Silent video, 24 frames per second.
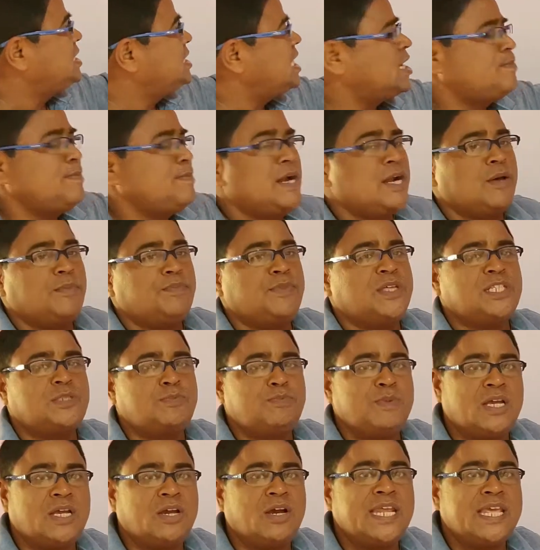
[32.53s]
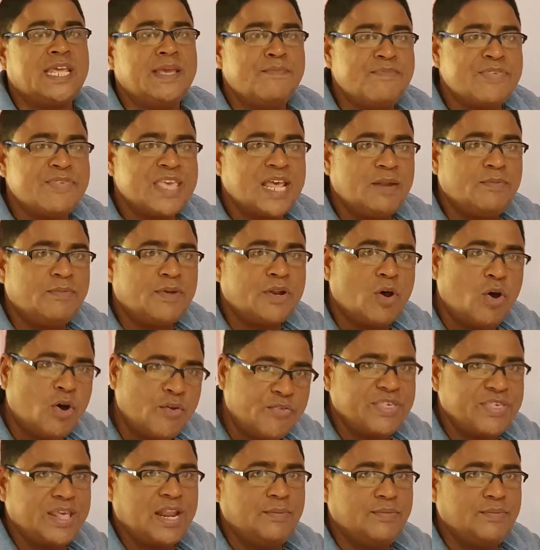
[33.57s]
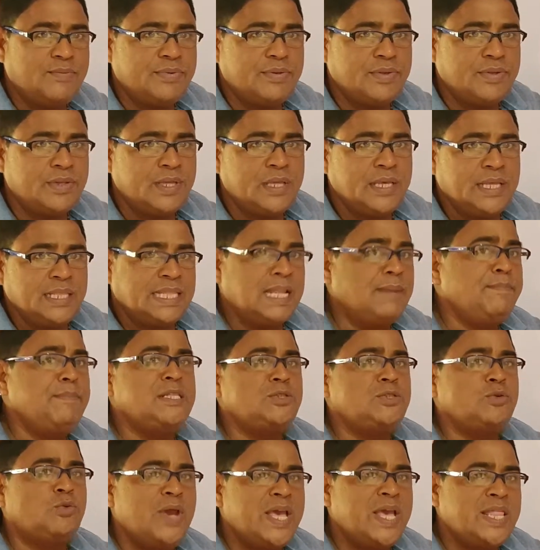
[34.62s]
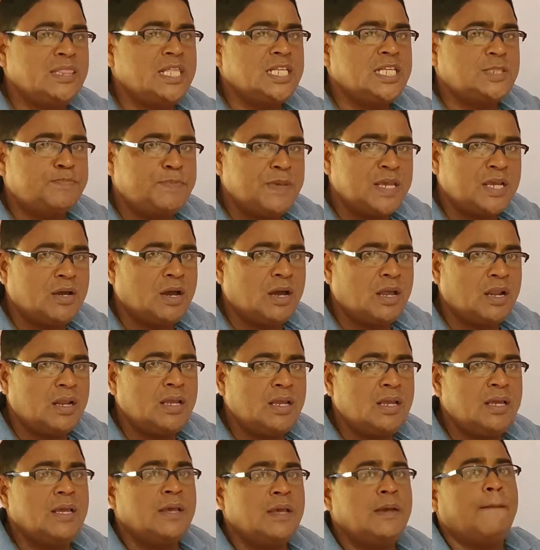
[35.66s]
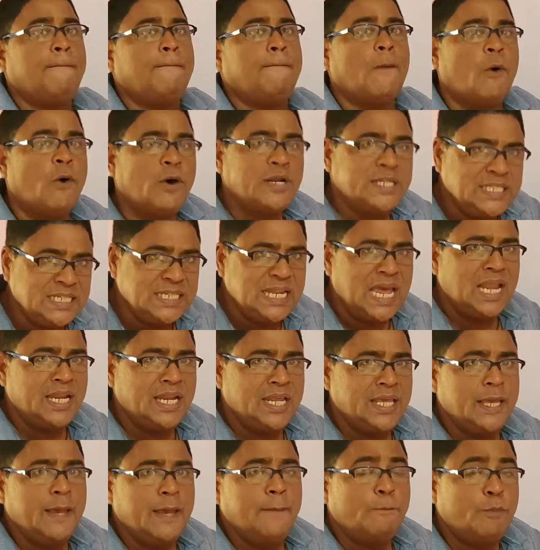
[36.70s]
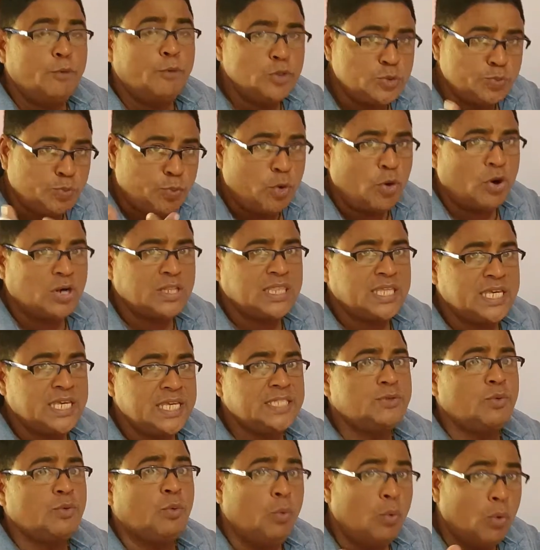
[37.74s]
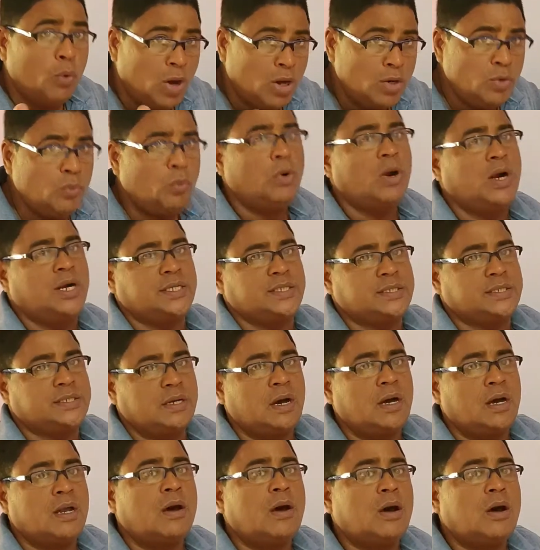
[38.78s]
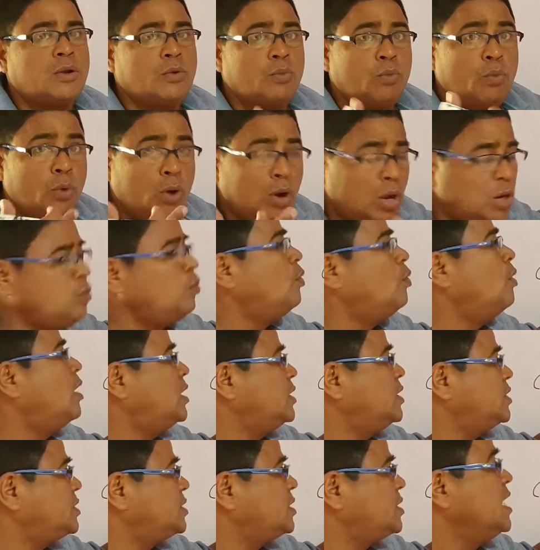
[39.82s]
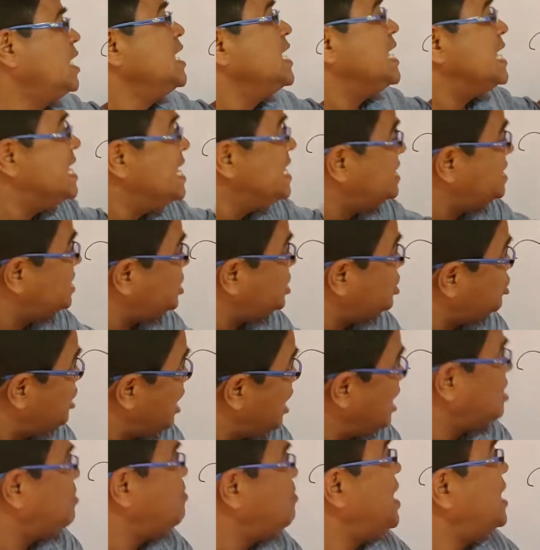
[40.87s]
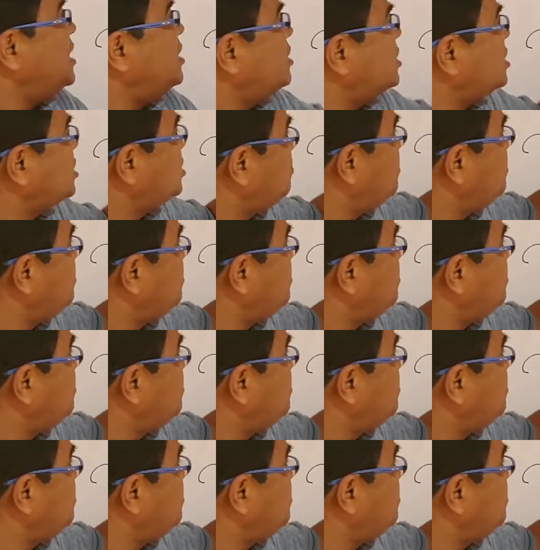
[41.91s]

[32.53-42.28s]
statement of the speaker himself or herself. That means when the speaker originally puts forth his own words or her own words, his statement or